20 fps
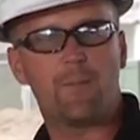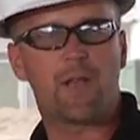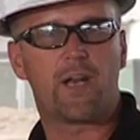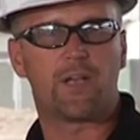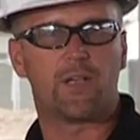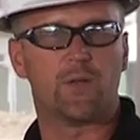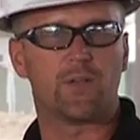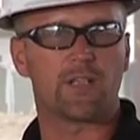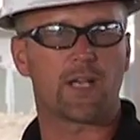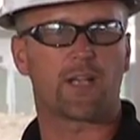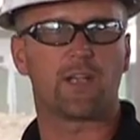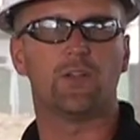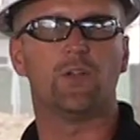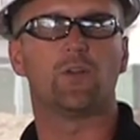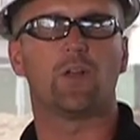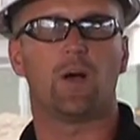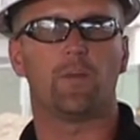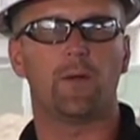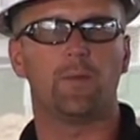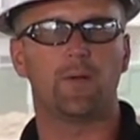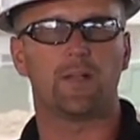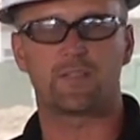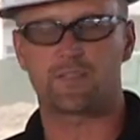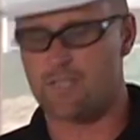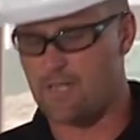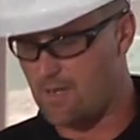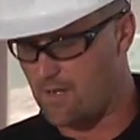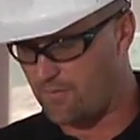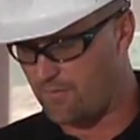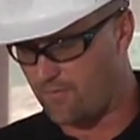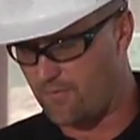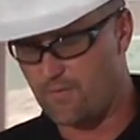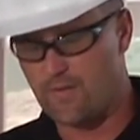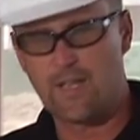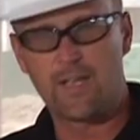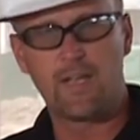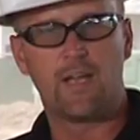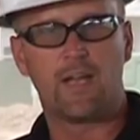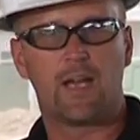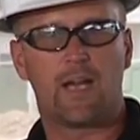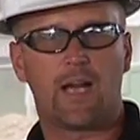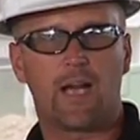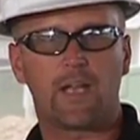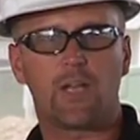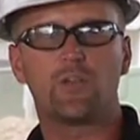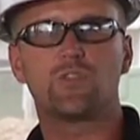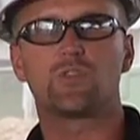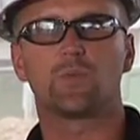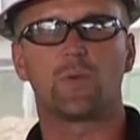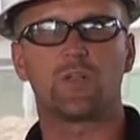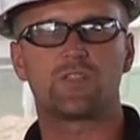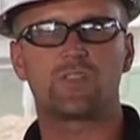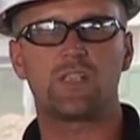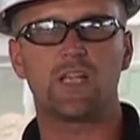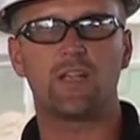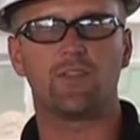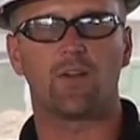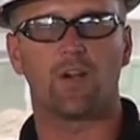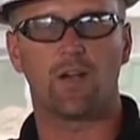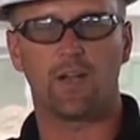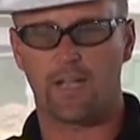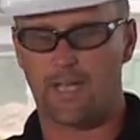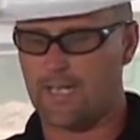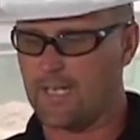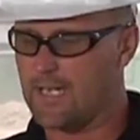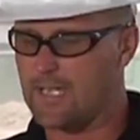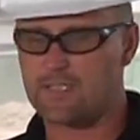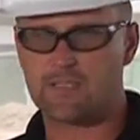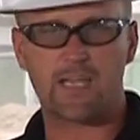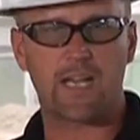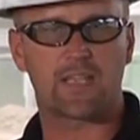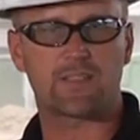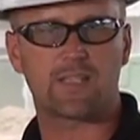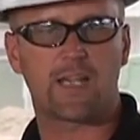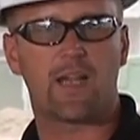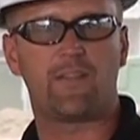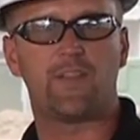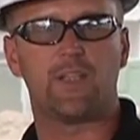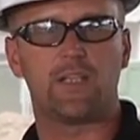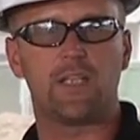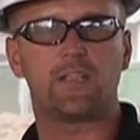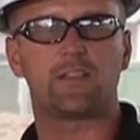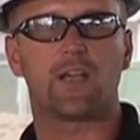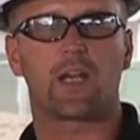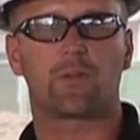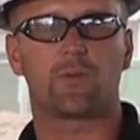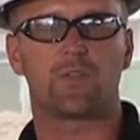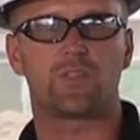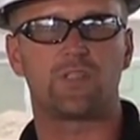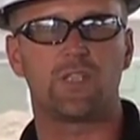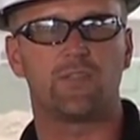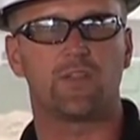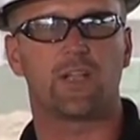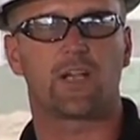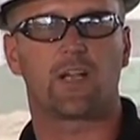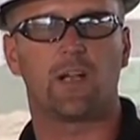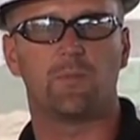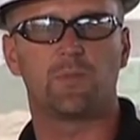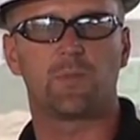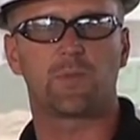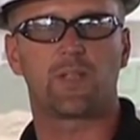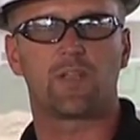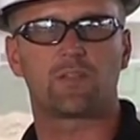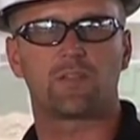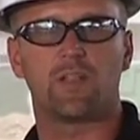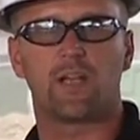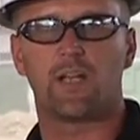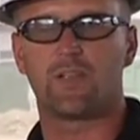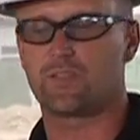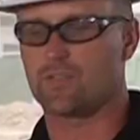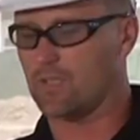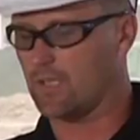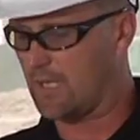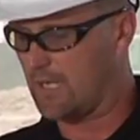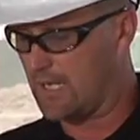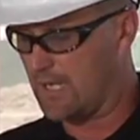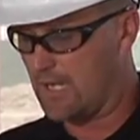gonna do it, I can do it all by myself. I use a receiver, and in this case I have the D-Tech receiver that comes with this laser.